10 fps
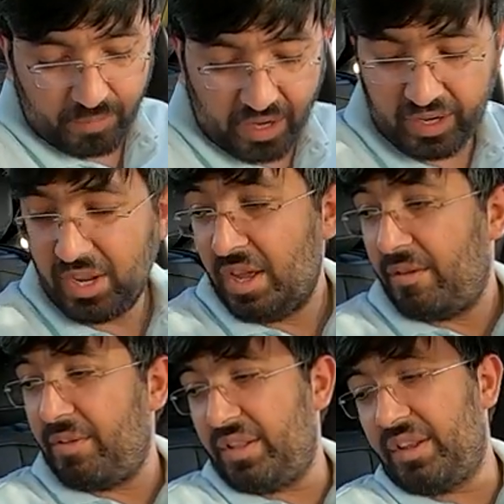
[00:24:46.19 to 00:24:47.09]
But
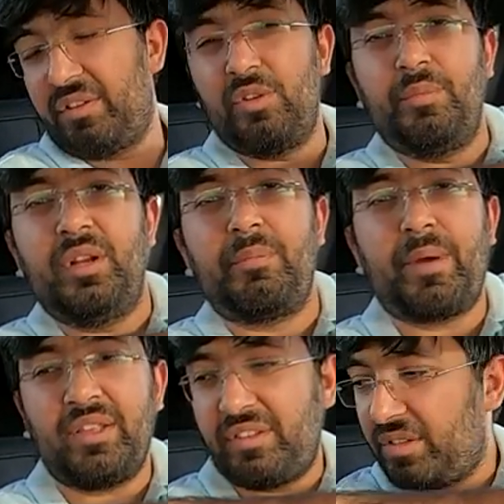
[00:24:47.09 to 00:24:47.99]
when there is no middle
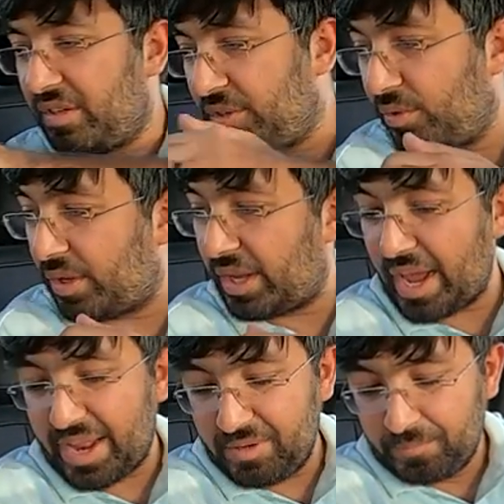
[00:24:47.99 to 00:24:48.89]
passenger, you
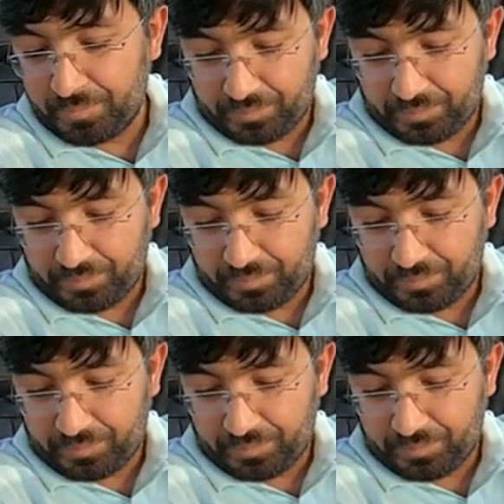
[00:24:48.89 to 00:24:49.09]
can